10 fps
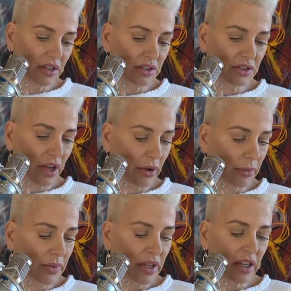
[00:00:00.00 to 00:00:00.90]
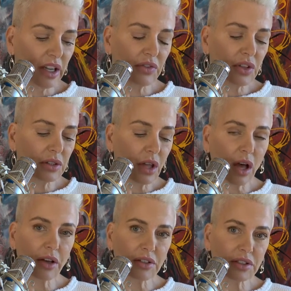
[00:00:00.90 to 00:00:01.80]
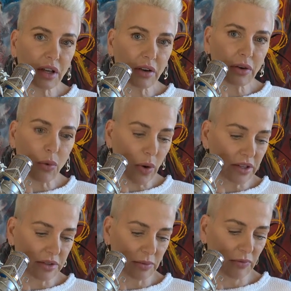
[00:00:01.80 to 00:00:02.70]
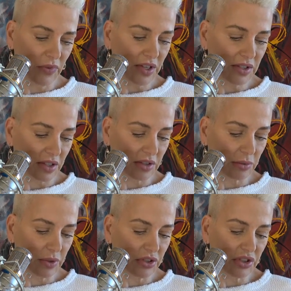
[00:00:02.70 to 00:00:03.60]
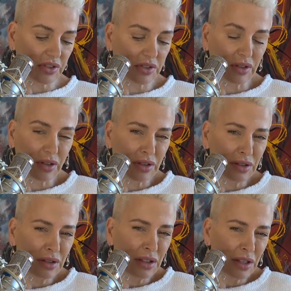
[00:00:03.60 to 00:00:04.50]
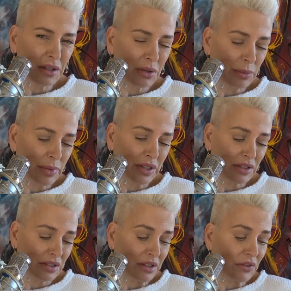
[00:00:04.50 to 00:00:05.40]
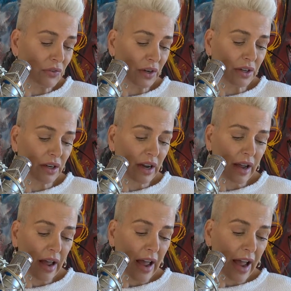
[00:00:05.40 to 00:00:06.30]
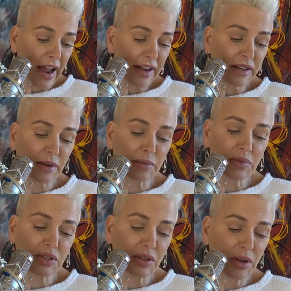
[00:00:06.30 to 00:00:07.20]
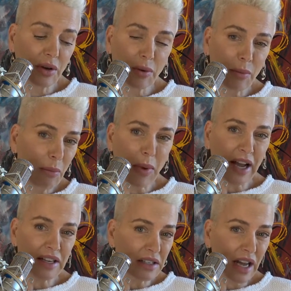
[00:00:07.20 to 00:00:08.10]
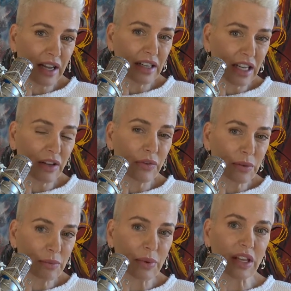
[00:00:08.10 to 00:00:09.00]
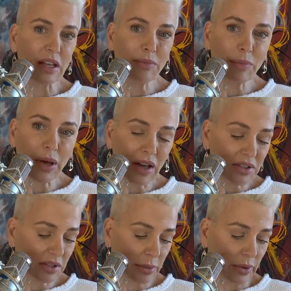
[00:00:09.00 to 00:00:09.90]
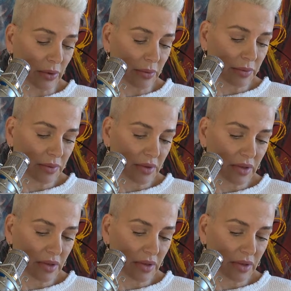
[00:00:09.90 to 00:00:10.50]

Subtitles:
So if the laws of quantum physics were just a little bit different, atoms might not even be possible.